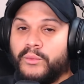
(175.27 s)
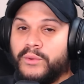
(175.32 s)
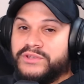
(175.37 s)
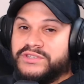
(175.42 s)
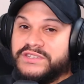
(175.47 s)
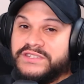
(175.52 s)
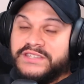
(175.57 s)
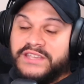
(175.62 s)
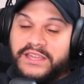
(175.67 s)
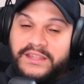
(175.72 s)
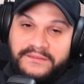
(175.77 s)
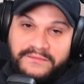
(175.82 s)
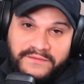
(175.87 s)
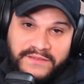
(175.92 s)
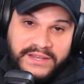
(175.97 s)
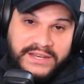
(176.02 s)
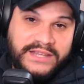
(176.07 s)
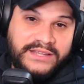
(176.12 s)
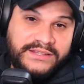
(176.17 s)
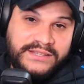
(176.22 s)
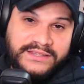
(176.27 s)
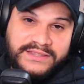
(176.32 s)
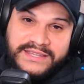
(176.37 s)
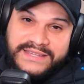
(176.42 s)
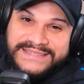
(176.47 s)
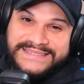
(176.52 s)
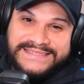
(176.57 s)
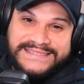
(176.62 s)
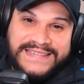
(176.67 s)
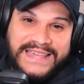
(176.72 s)
which is conveniently
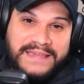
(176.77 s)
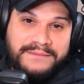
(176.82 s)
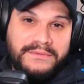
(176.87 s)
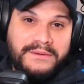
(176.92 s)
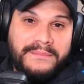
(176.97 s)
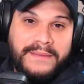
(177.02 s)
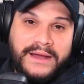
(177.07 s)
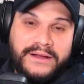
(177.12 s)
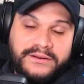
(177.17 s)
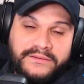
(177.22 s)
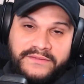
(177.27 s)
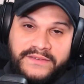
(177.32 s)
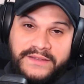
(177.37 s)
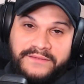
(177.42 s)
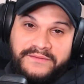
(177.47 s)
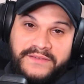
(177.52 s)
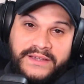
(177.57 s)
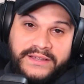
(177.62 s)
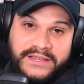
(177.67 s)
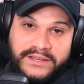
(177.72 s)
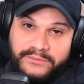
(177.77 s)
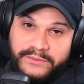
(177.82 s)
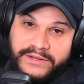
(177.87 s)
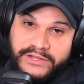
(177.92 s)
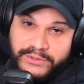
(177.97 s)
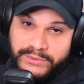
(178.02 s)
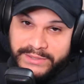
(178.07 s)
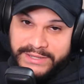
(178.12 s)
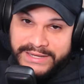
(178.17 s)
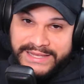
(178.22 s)
the same amount of effect hit
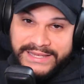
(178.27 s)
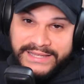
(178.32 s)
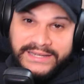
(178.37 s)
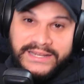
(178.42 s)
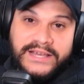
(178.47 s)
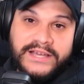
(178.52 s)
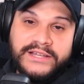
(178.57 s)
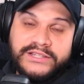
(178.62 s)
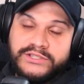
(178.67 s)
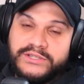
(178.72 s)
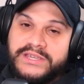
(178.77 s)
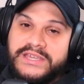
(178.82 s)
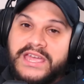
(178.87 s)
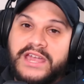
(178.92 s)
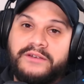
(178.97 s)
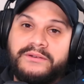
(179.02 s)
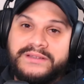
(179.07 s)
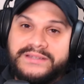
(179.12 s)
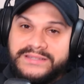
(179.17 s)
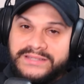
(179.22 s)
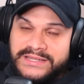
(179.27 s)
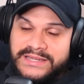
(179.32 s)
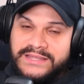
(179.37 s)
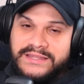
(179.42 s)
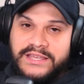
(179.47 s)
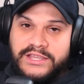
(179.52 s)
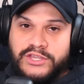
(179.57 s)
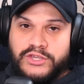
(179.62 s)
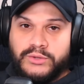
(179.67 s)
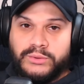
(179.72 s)
rate you need to
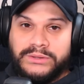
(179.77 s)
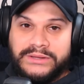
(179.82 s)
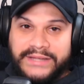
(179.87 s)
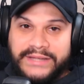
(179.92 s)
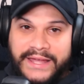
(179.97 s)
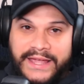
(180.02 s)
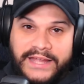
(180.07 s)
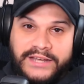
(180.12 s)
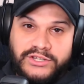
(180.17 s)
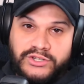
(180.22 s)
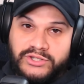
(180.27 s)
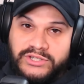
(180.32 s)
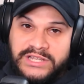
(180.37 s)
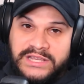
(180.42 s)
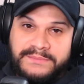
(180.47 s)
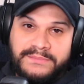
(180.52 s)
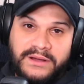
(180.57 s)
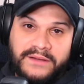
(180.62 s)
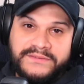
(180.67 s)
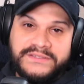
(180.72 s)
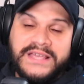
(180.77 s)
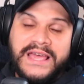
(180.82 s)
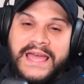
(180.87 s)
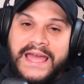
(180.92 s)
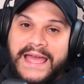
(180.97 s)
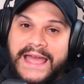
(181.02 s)
guarantee that you land your debuffs